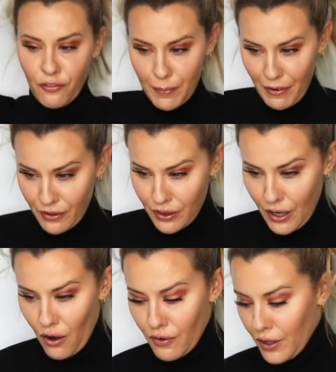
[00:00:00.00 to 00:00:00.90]
flip
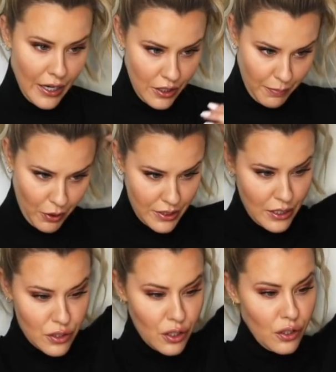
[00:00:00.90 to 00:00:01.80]
everything over and your
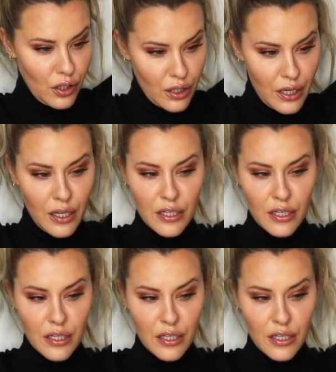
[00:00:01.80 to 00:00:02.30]
ponytail is gonna look